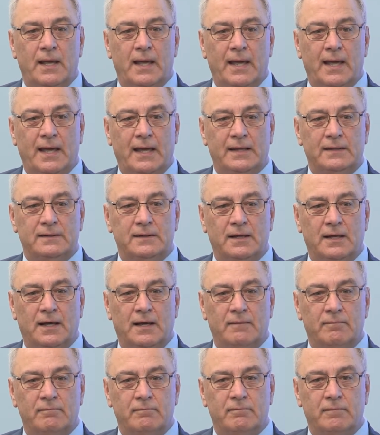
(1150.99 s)
And
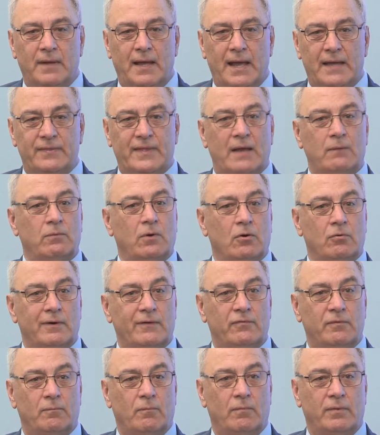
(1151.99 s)
then we were
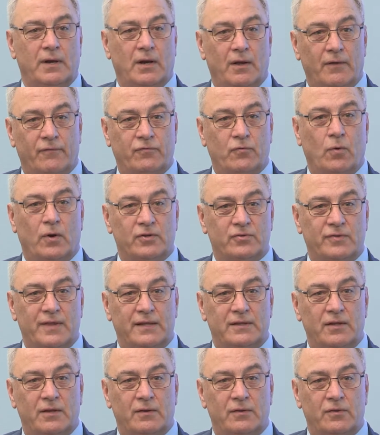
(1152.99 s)
even, you know, of course,
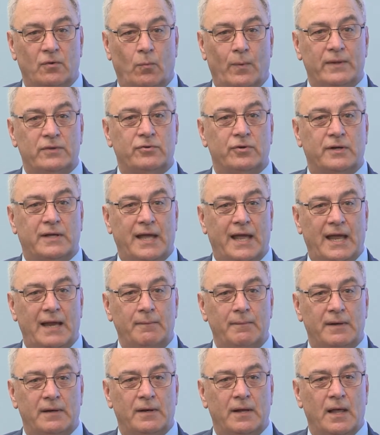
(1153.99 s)
then the winter
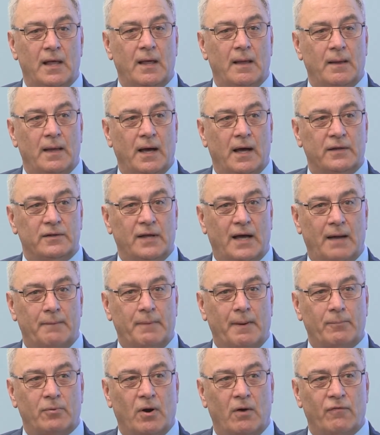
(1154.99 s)
came, and I
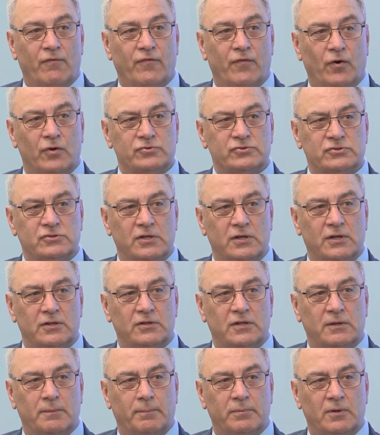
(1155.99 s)
remember our first
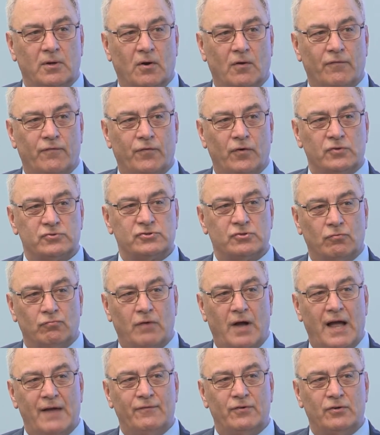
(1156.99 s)

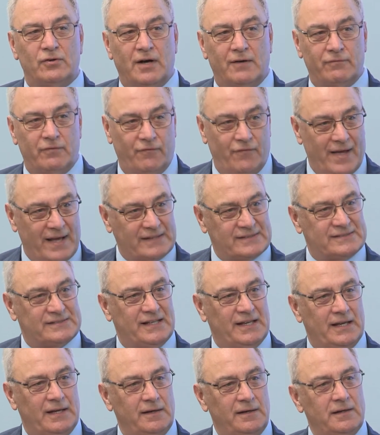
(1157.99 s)
arrival of a
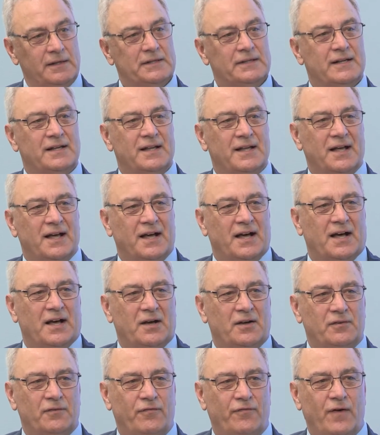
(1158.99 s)
vaccine,
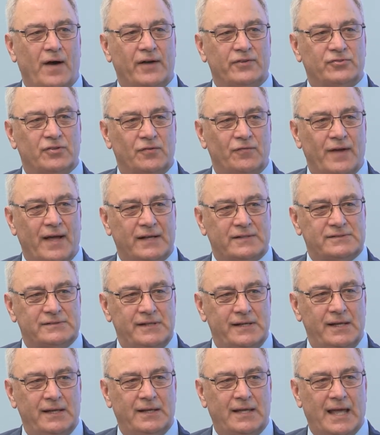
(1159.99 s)
Pfizer
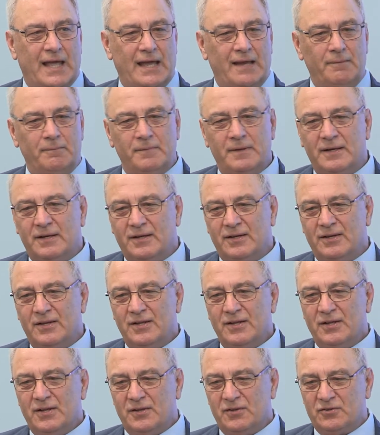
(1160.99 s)
vaccine came in a
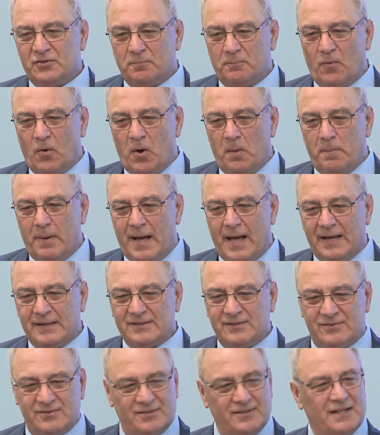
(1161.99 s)
small
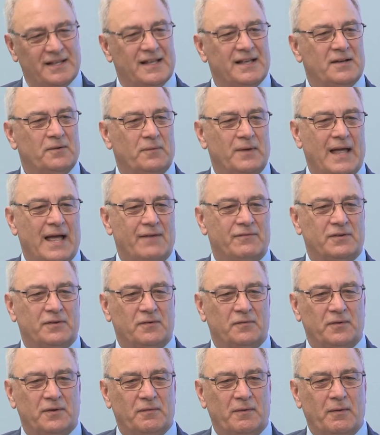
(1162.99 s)
box. We have
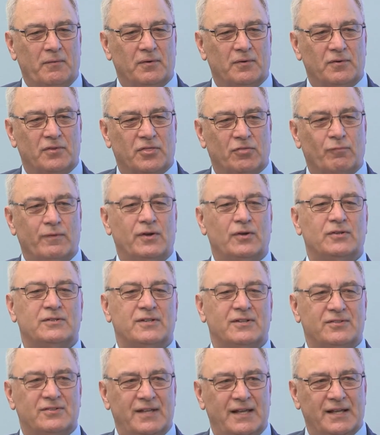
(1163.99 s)
it. We were thrilled
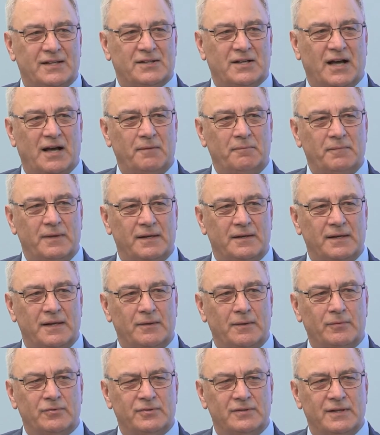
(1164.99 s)
to see it come, and it
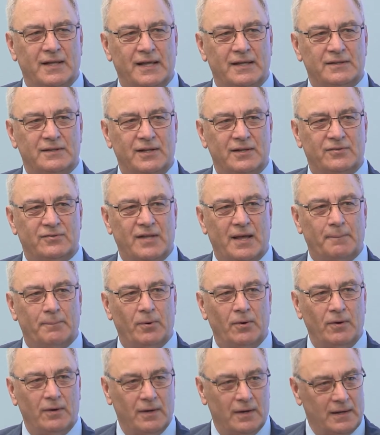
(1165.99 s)
was in
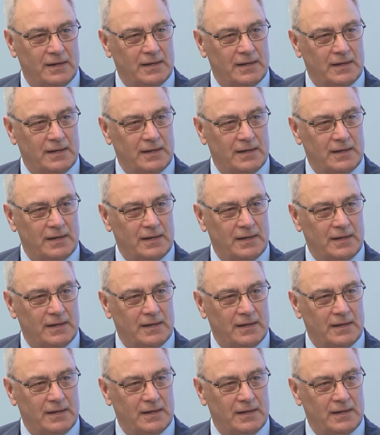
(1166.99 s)
December.